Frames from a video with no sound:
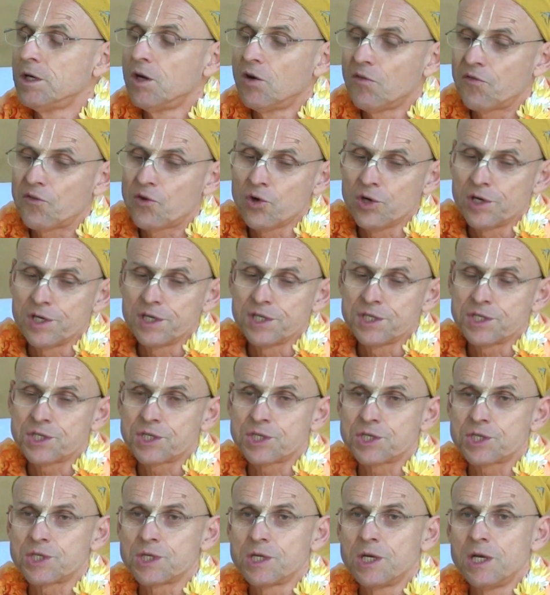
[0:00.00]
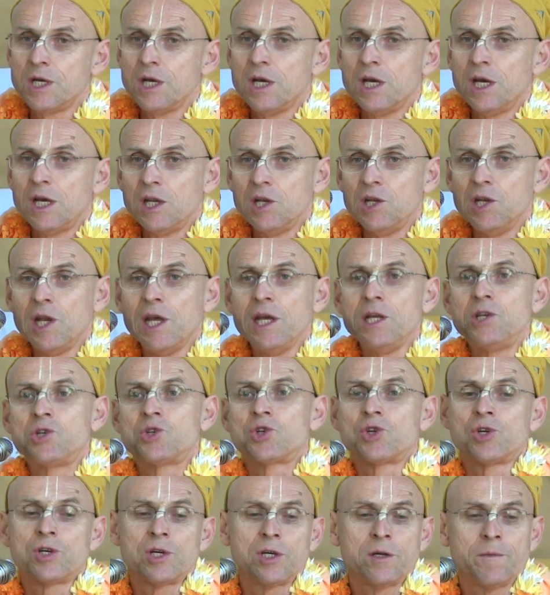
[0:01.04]
Of course,
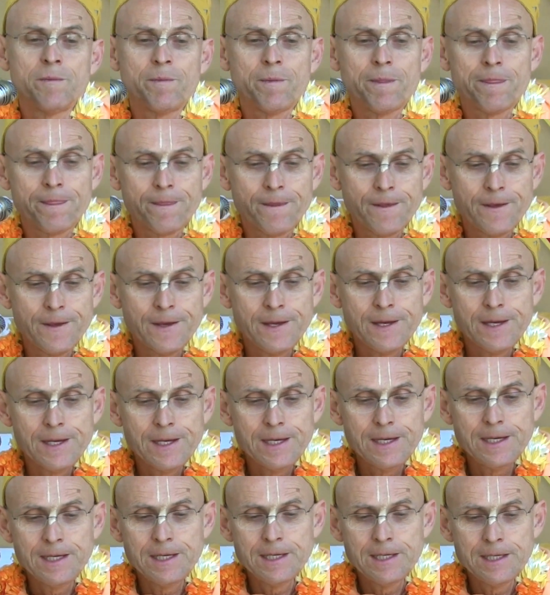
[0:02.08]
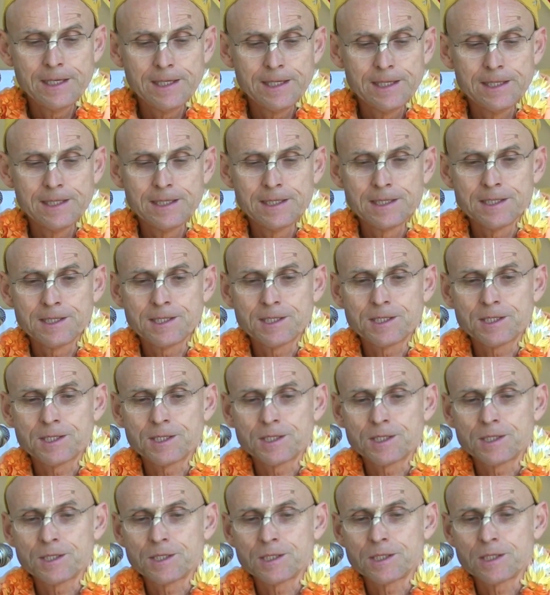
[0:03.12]
nature
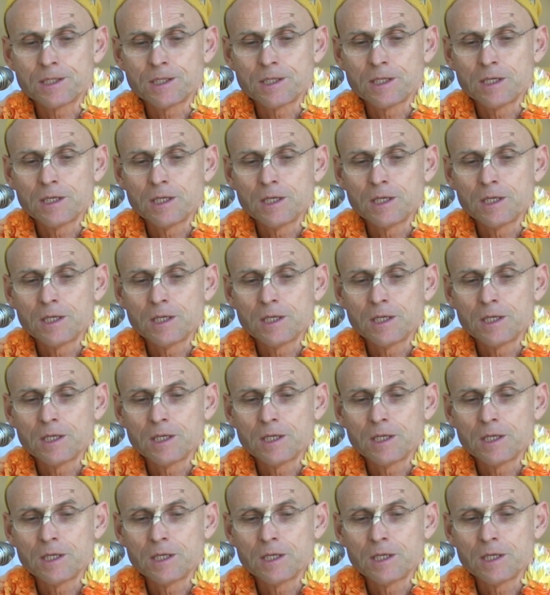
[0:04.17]
is